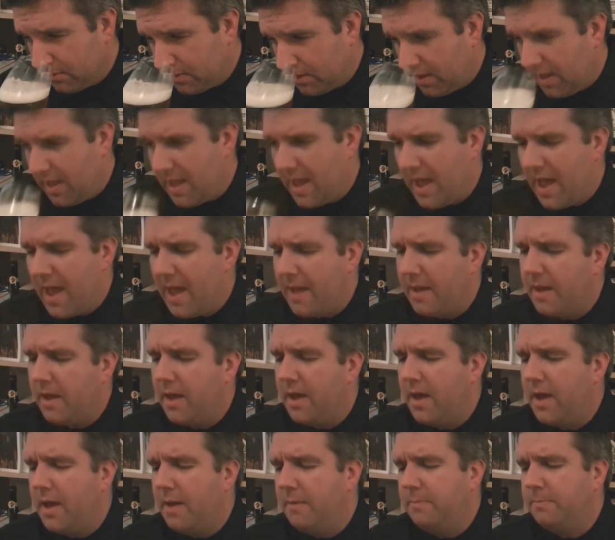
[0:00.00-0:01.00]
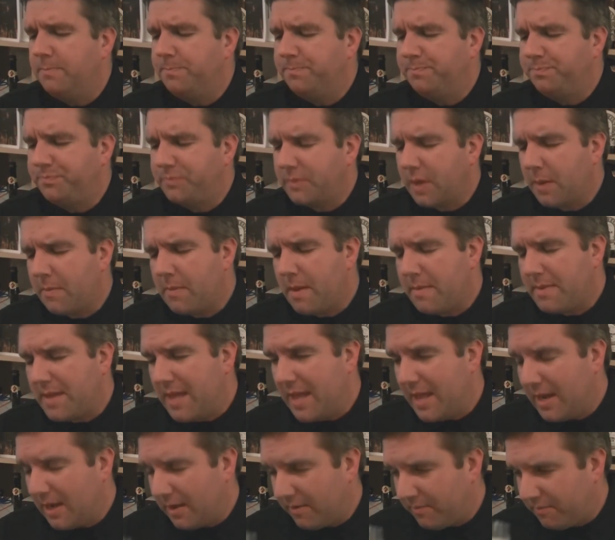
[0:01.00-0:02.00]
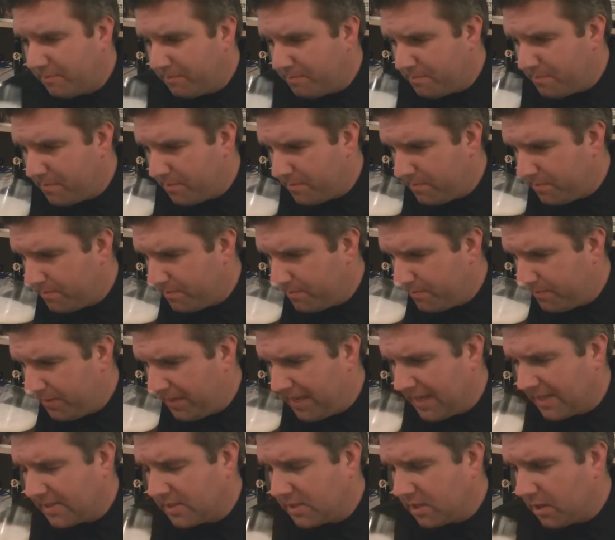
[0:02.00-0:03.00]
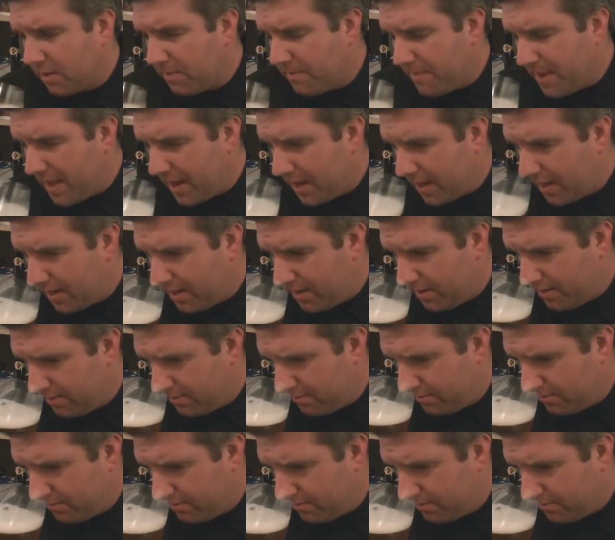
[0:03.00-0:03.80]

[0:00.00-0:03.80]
Yeah, maybe a hint of cantaloupe melon.